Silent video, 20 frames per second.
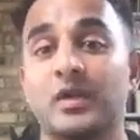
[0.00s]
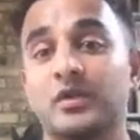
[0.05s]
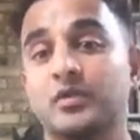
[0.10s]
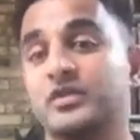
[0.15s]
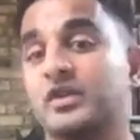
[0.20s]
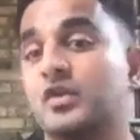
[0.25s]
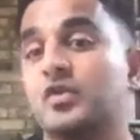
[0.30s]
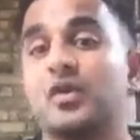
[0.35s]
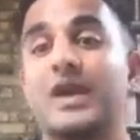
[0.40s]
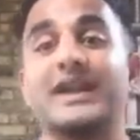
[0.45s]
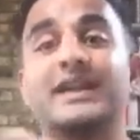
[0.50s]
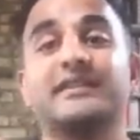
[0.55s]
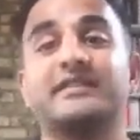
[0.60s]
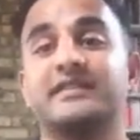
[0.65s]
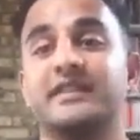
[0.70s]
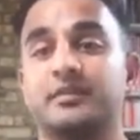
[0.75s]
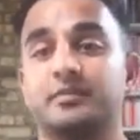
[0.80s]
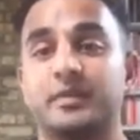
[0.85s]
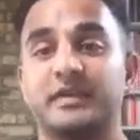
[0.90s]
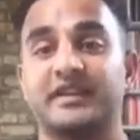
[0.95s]
It was the greatest
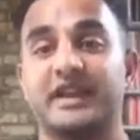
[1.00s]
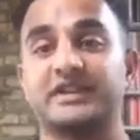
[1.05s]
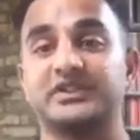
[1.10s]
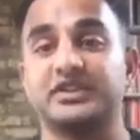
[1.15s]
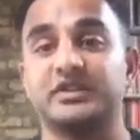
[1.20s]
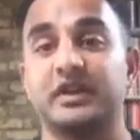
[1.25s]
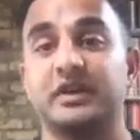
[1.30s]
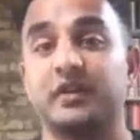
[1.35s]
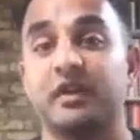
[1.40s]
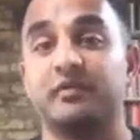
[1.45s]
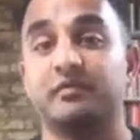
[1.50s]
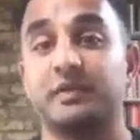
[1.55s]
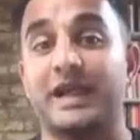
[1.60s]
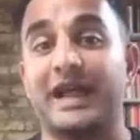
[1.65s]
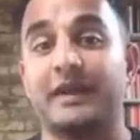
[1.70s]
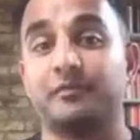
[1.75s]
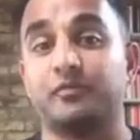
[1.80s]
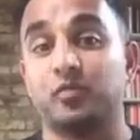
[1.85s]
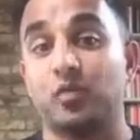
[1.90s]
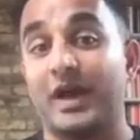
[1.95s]
dispossession of
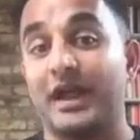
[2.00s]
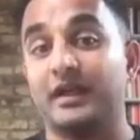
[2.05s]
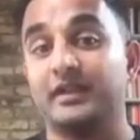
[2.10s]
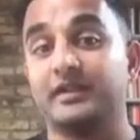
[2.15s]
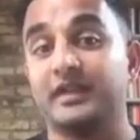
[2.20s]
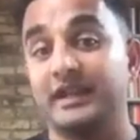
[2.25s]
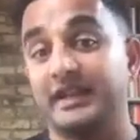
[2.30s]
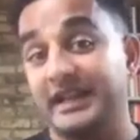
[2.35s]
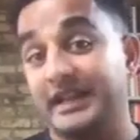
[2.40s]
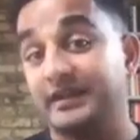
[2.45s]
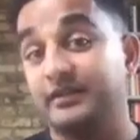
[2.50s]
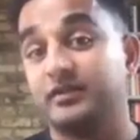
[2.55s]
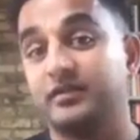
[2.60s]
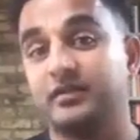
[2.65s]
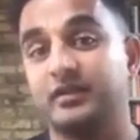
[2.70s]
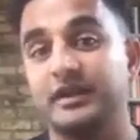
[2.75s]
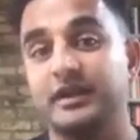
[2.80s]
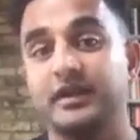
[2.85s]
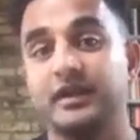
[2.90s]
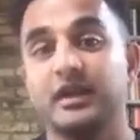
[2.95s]
Black wealth in
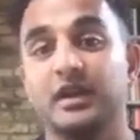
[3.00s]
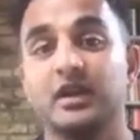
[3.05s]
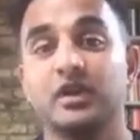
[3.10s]
history.